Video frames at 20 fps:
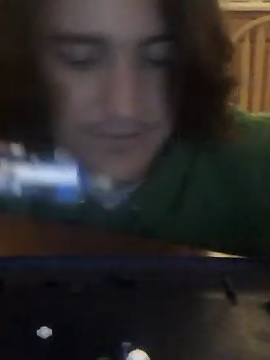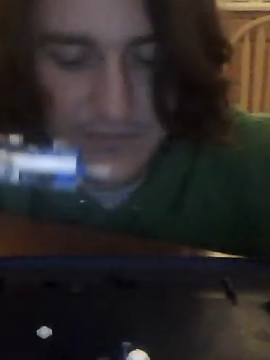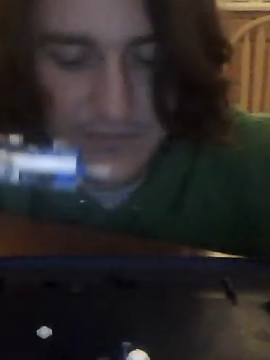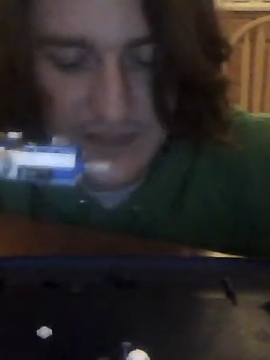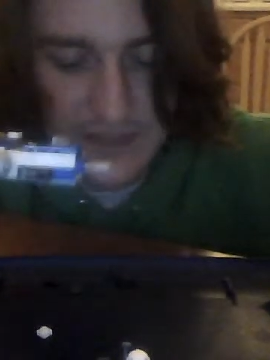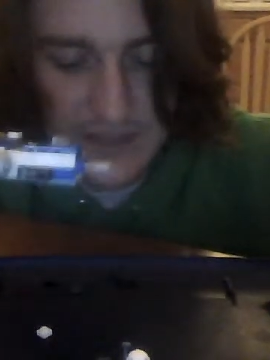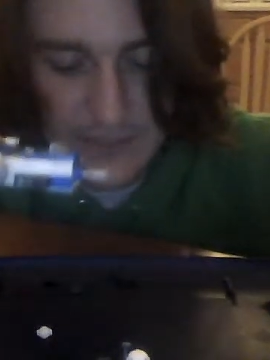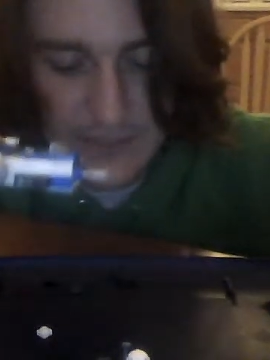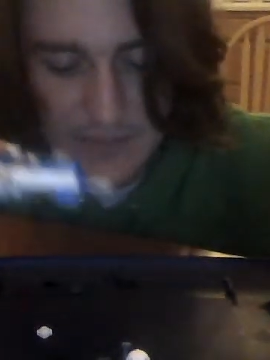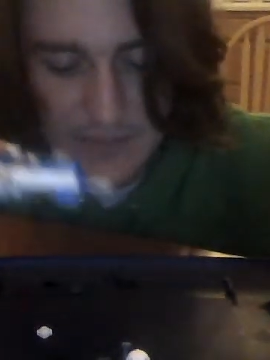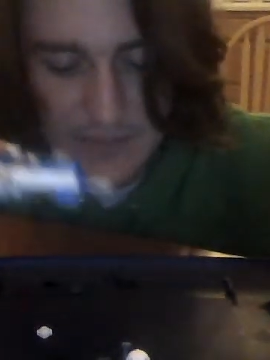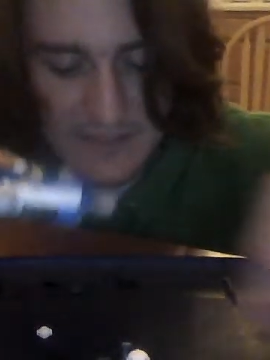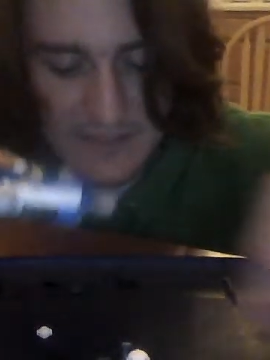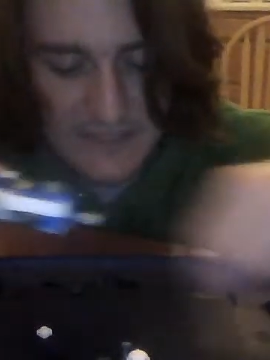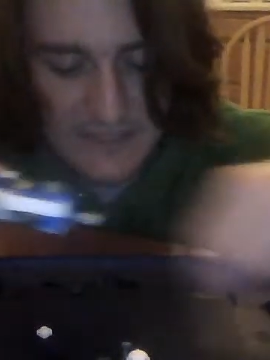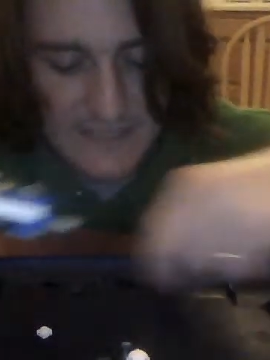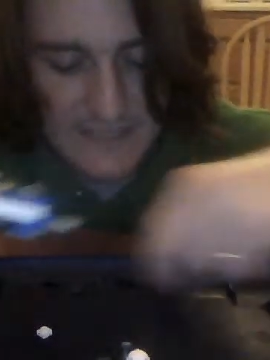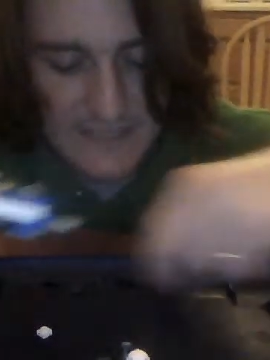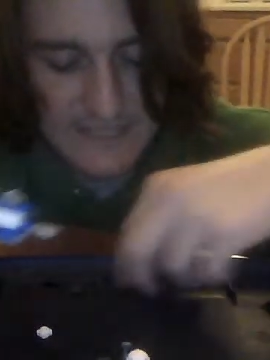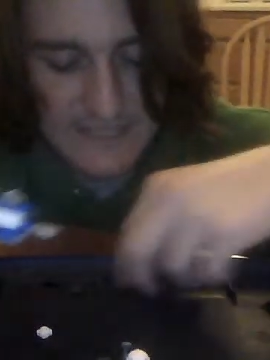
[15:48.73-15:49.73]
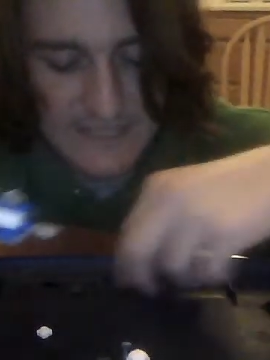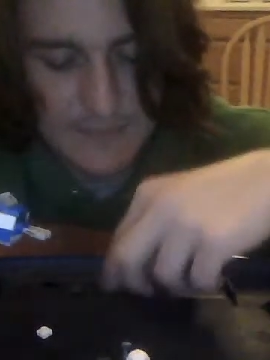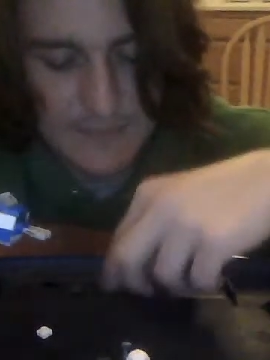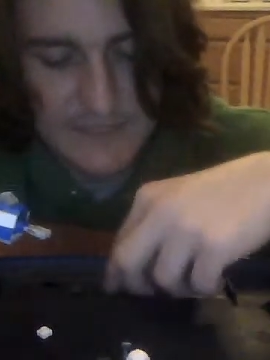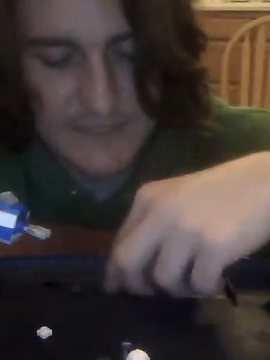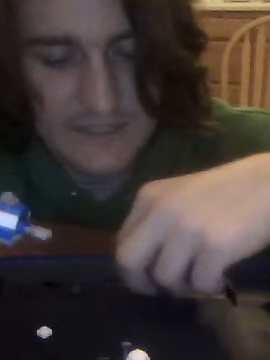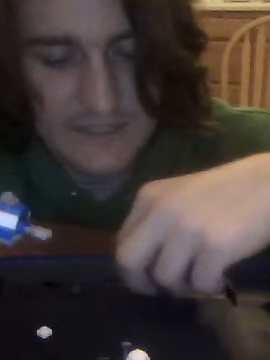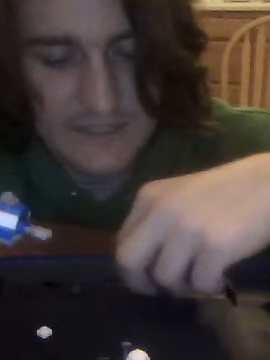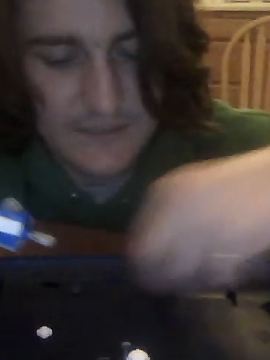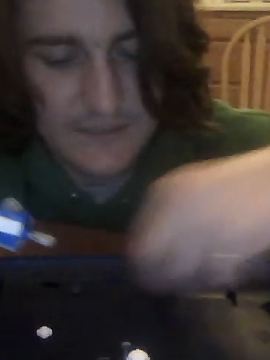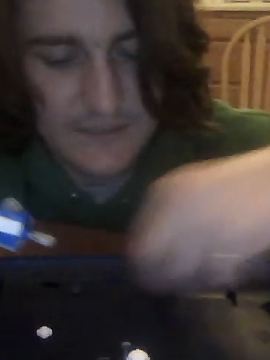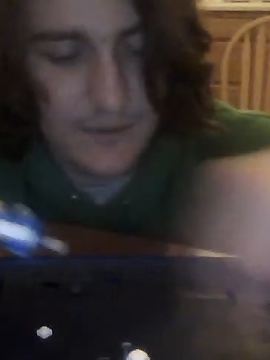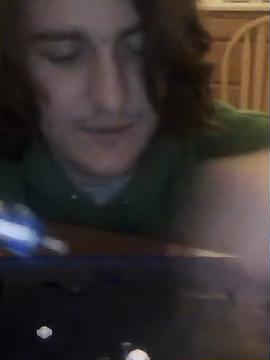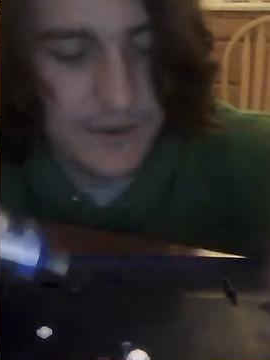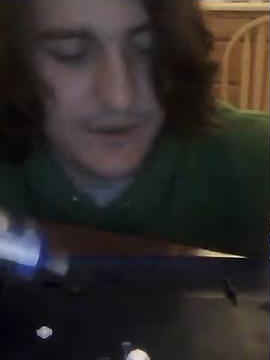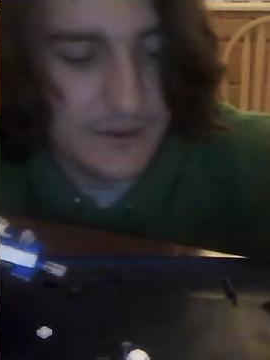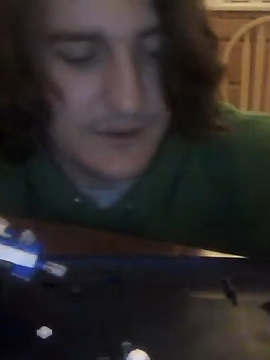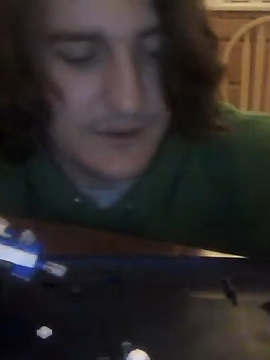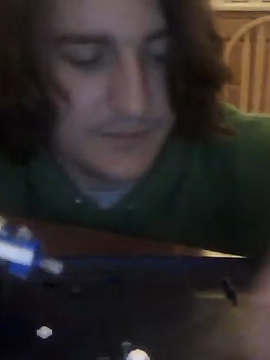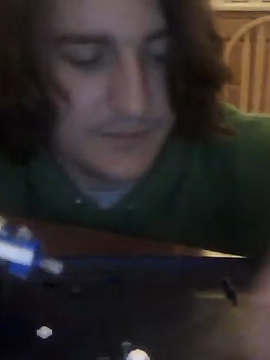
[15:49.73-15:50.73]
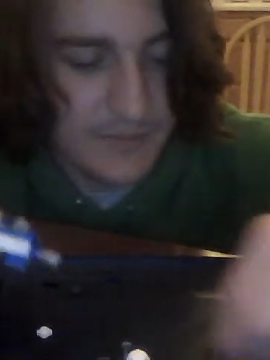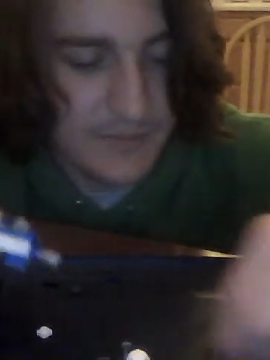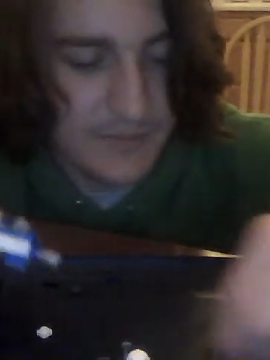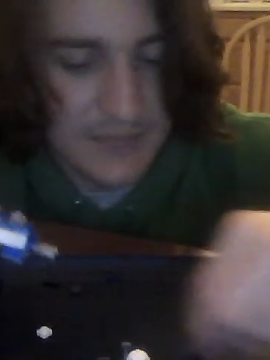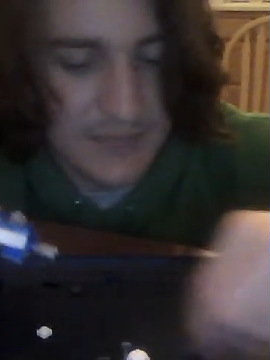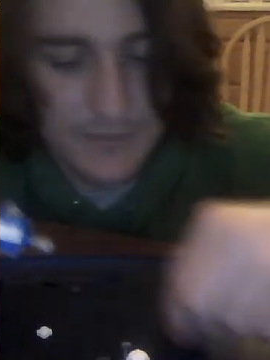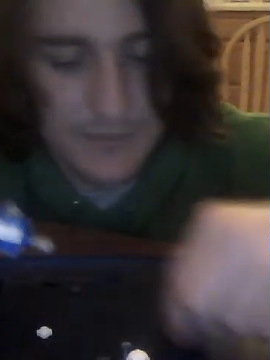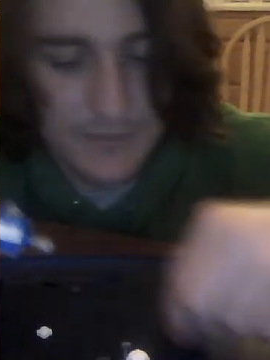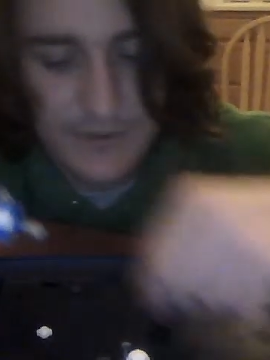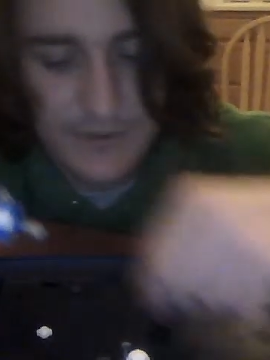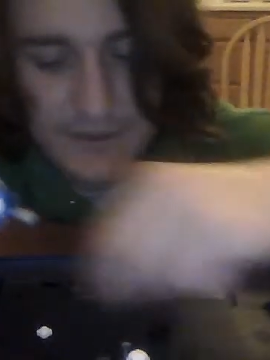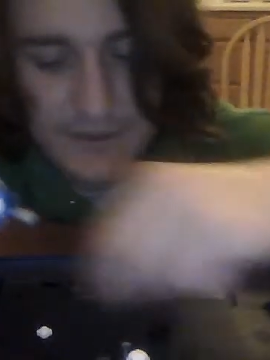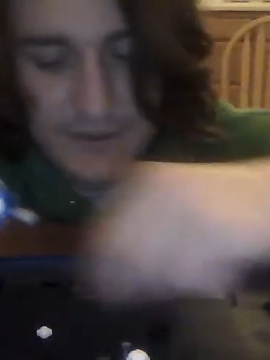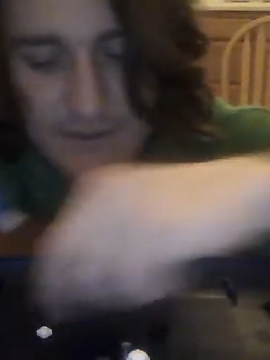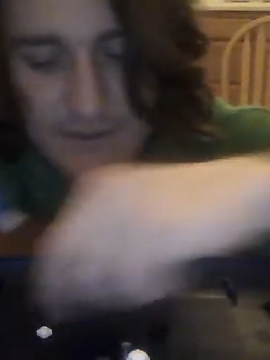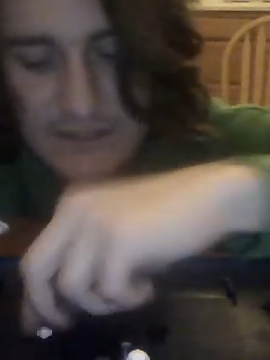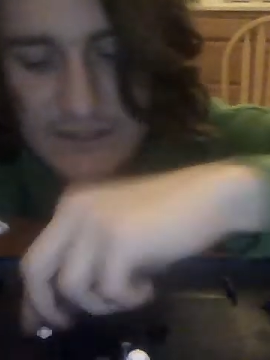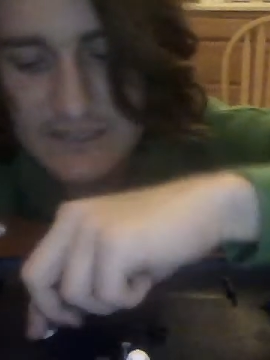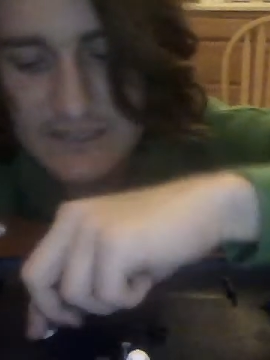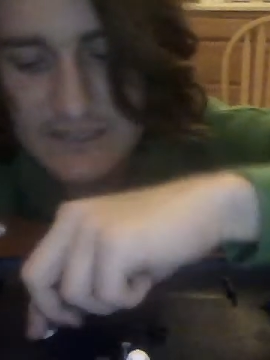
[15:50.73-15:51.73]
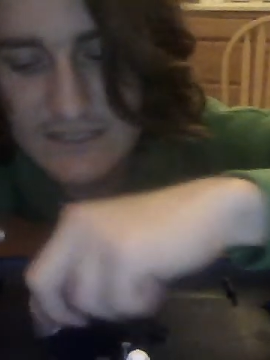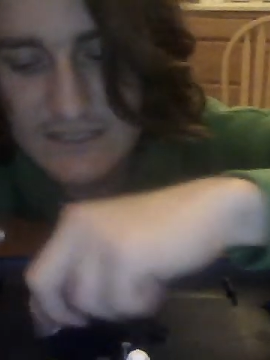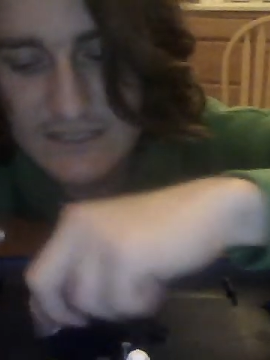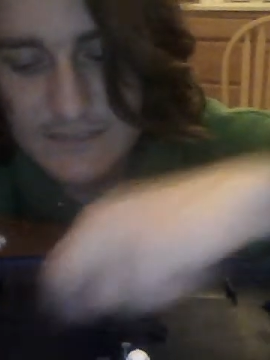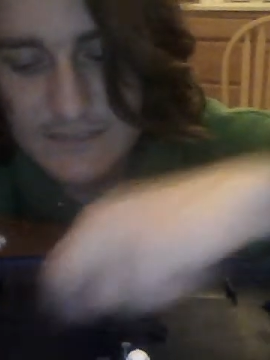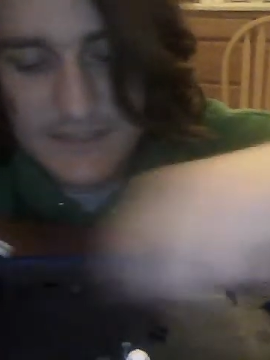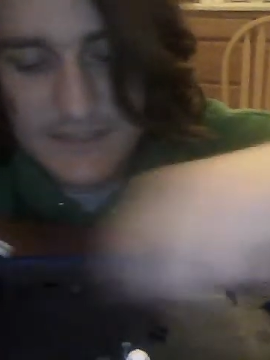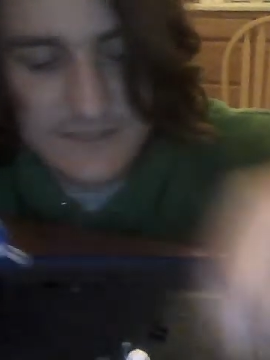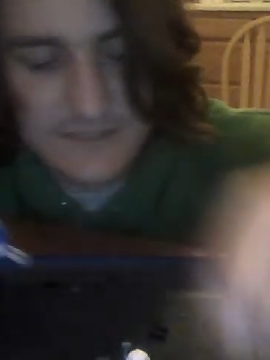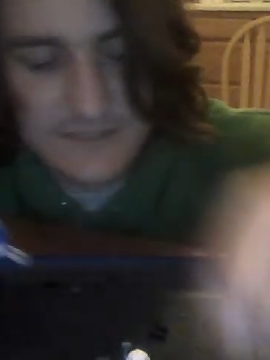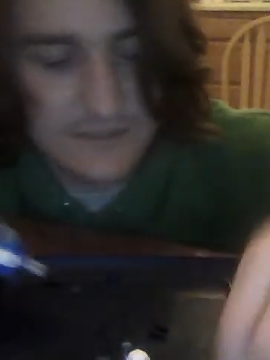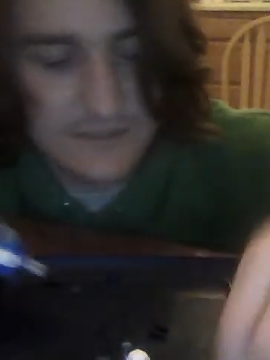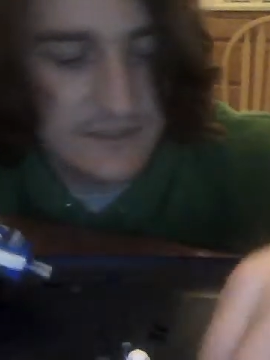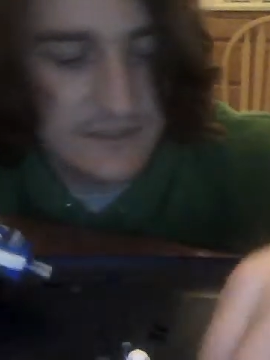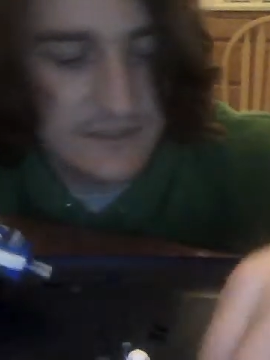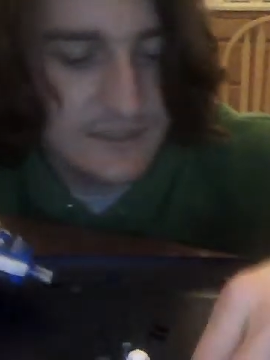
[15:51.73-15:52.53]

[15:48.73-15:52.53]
it being the exception or an upgrade or anything special.